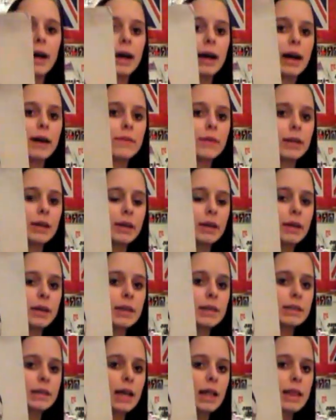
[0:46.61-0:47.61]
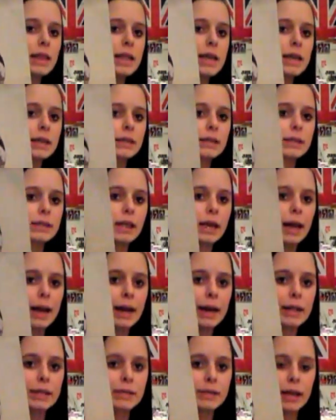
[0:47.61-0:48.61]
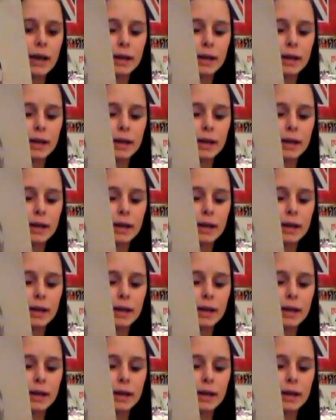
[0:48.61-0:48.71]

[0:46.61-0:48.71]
have is this thing, and it's